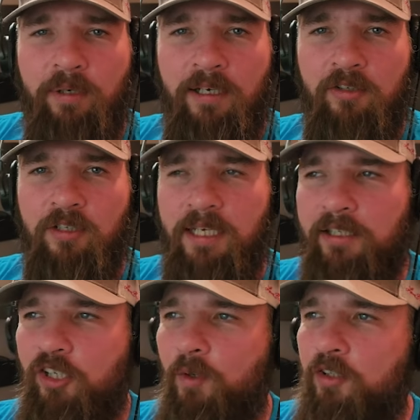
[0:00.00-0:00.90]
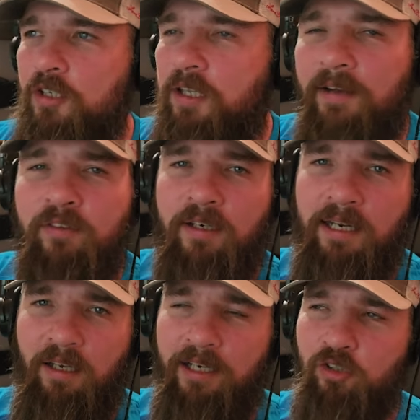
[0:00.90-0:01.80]
because there's like 2 inches left on
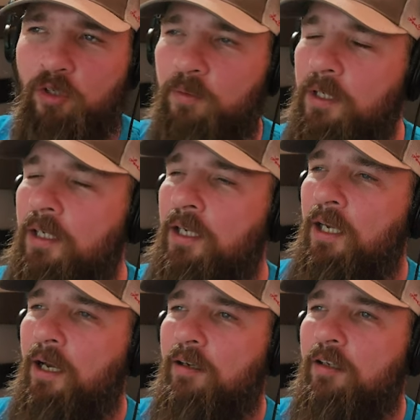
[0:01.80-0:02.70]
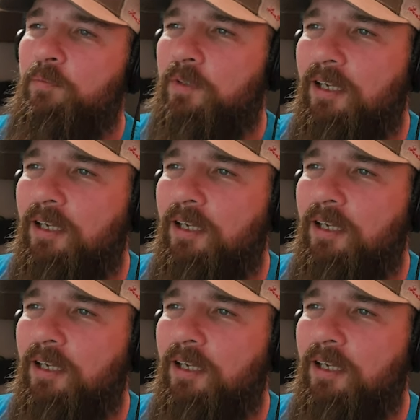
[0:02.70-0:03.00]
that electrode. I've